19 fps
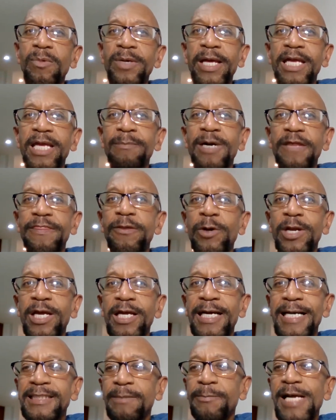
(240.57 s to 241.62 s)
When I get about 30
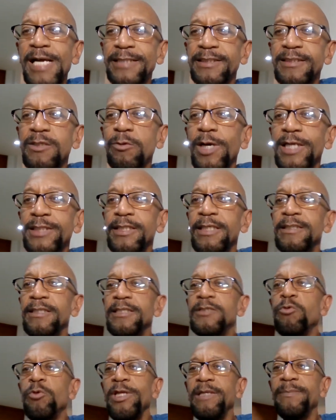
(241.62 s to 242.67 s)
guys, I'm gonna ask this question.
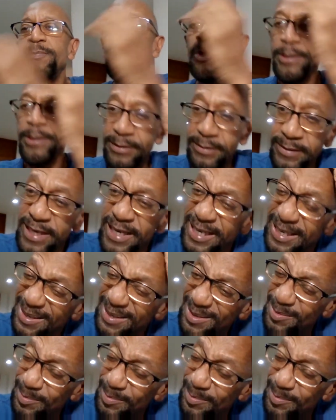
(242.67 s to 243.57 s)
It's really important, right?